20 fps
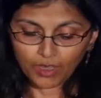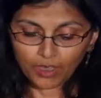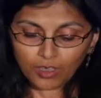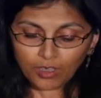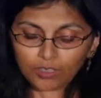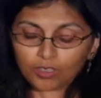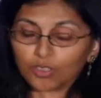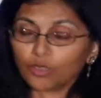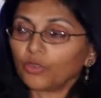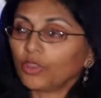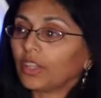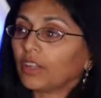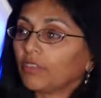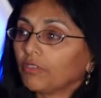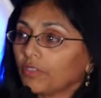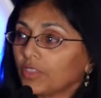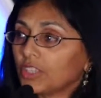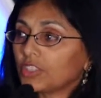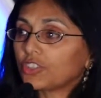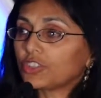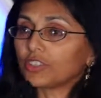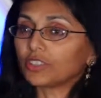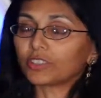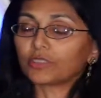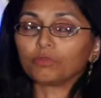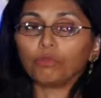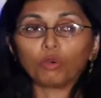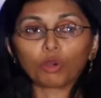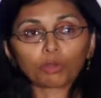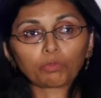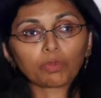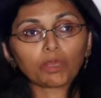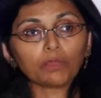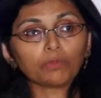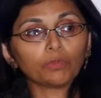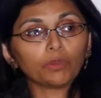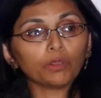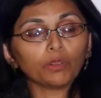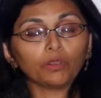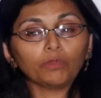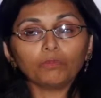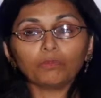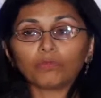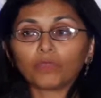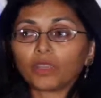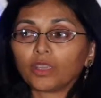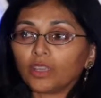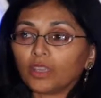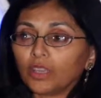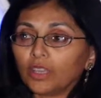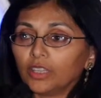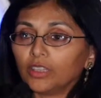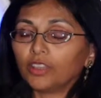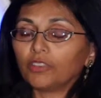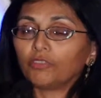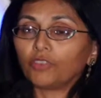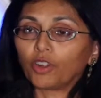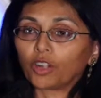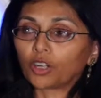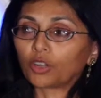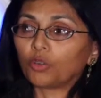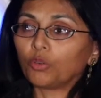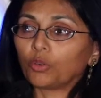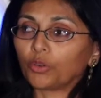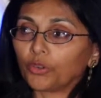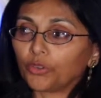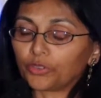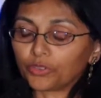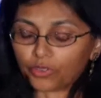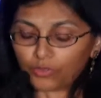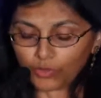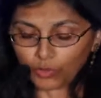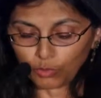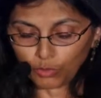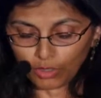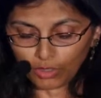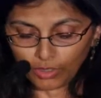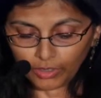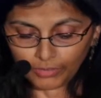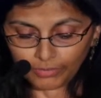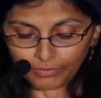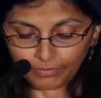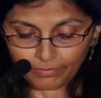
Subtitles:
so that it reaches more people in the far corners of the world.